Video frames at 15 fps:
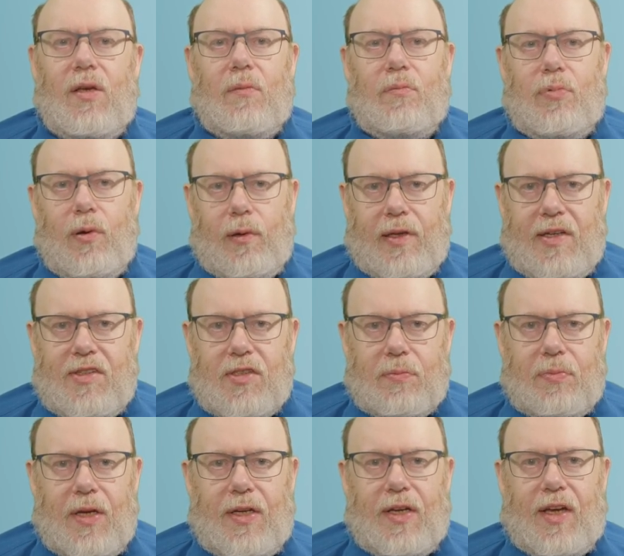Policed
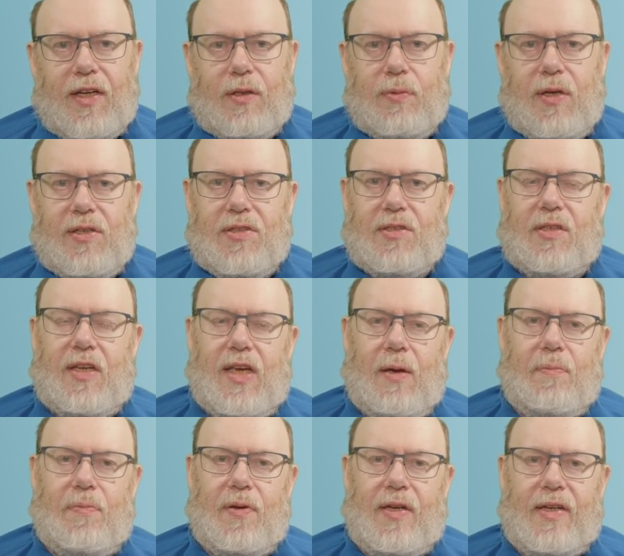ping requests, they
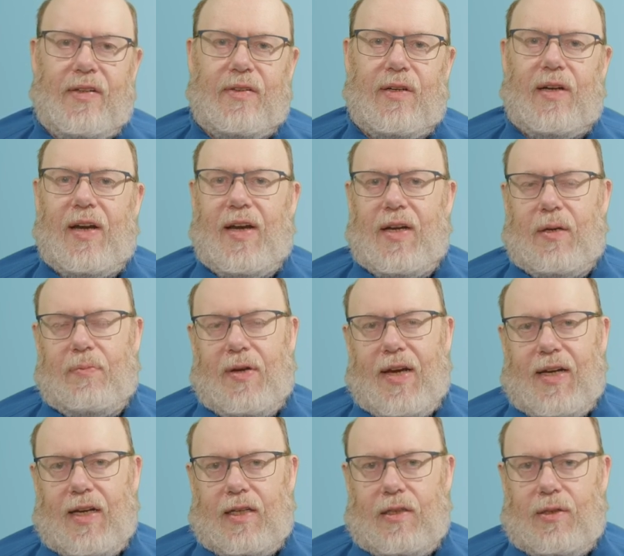appear like
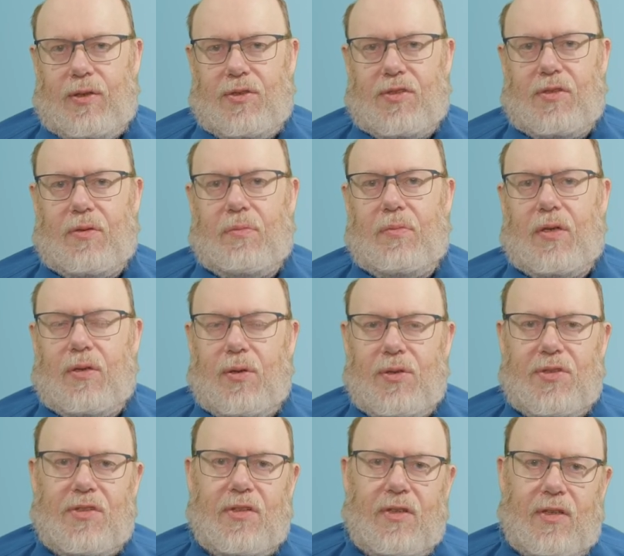packet loss
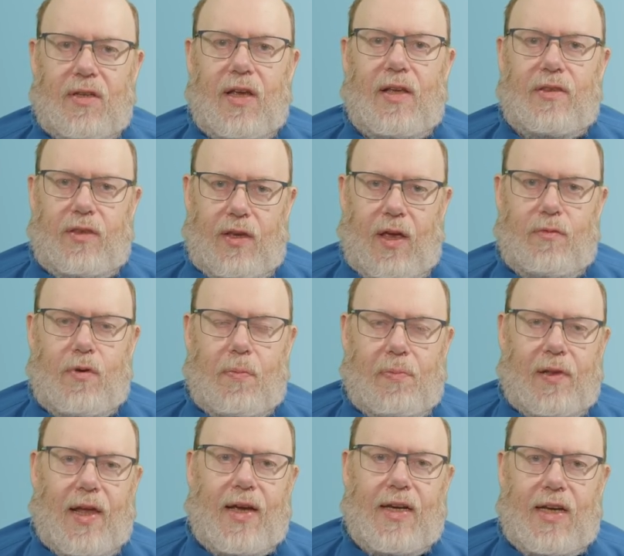because a
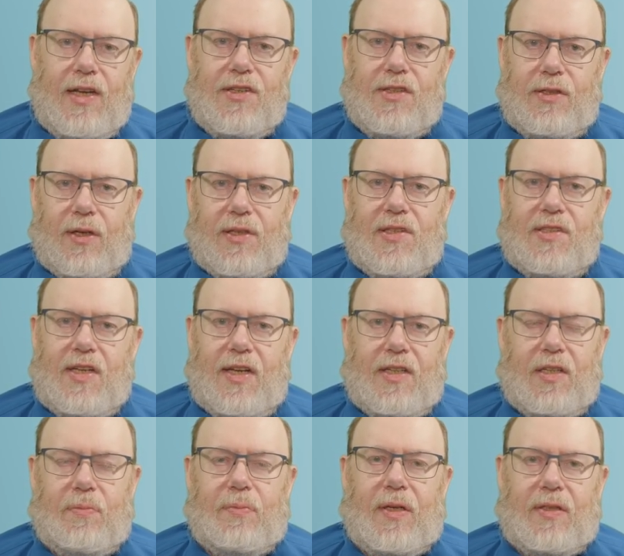reply is not
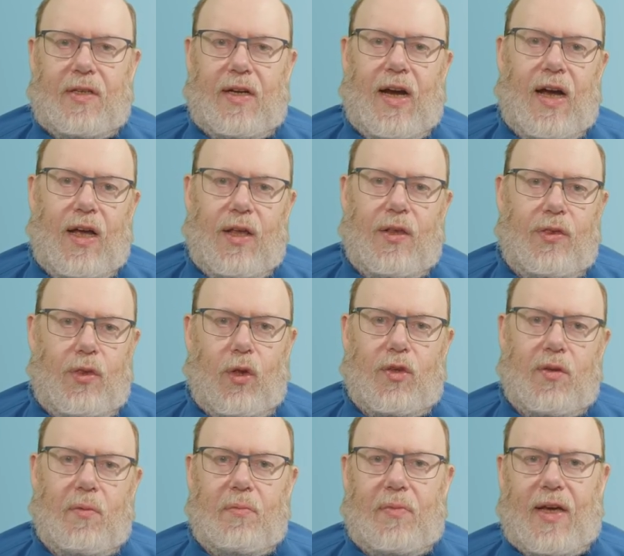sent, but they are
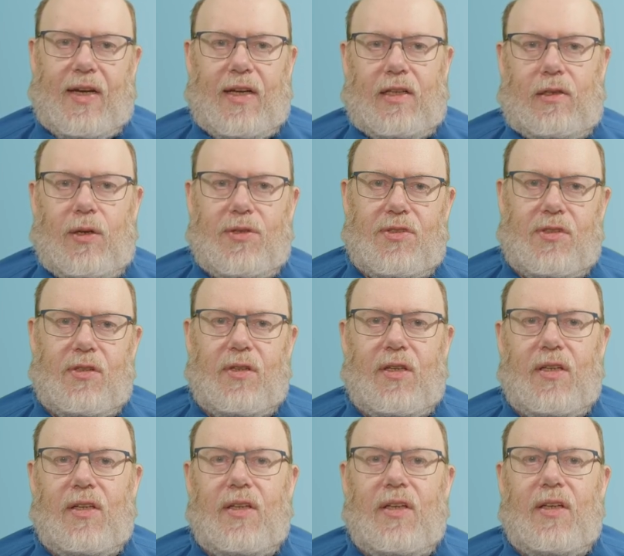not packet loss.
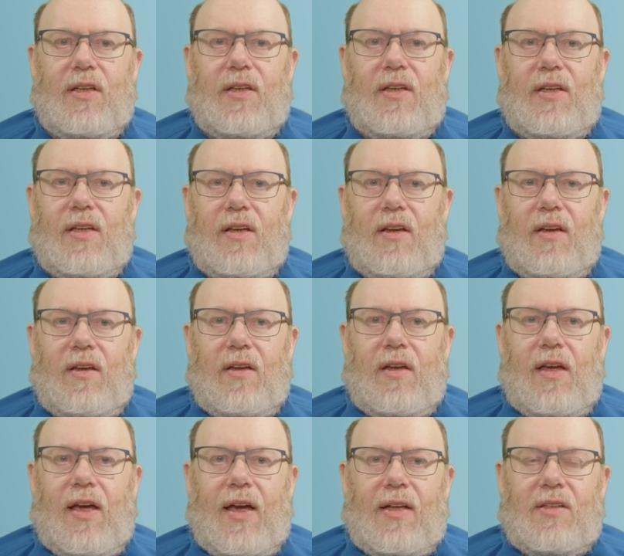
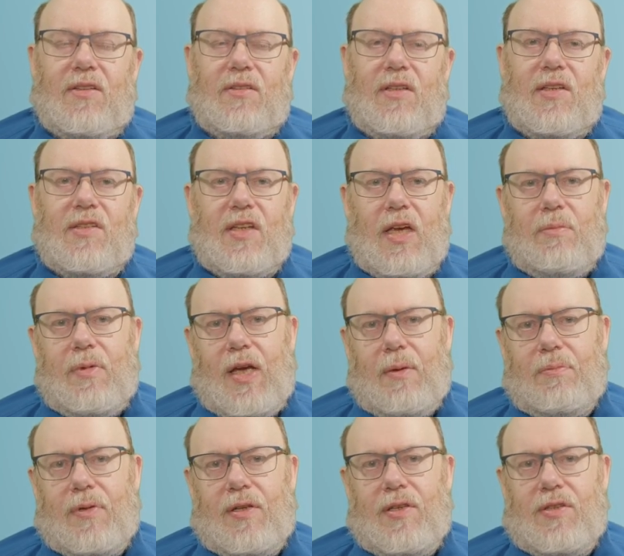And the same
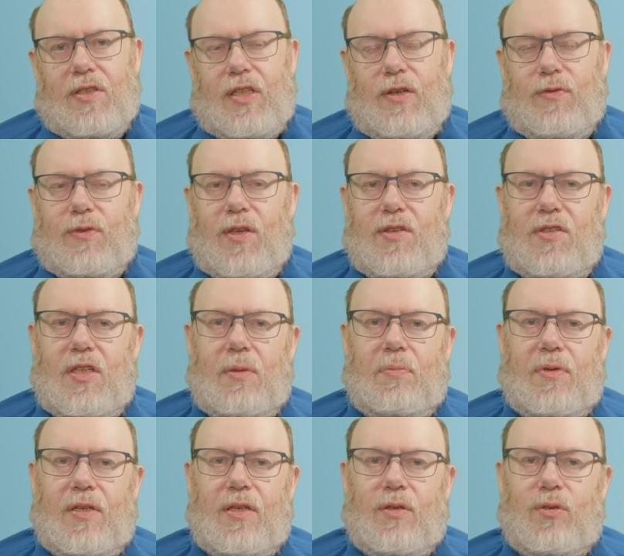happens if the
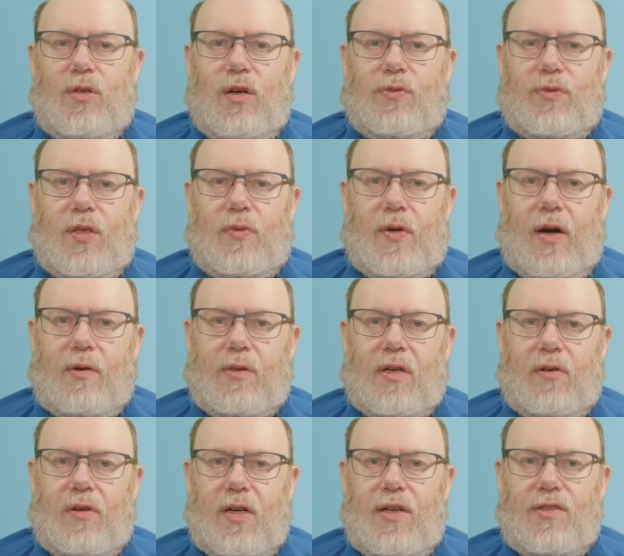CPU of the
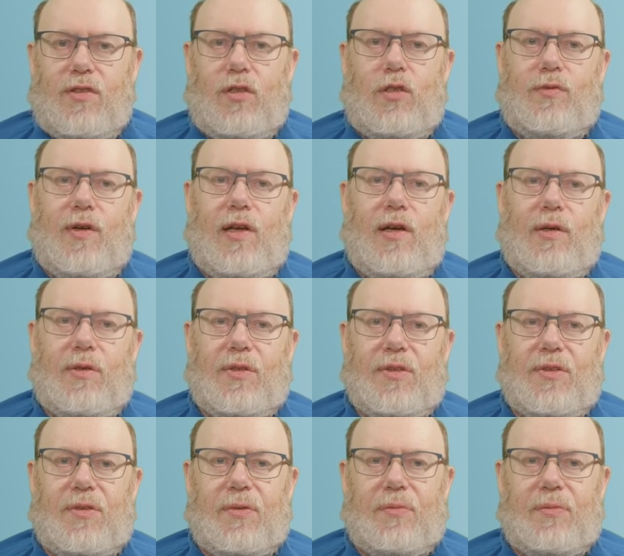router is overloaded.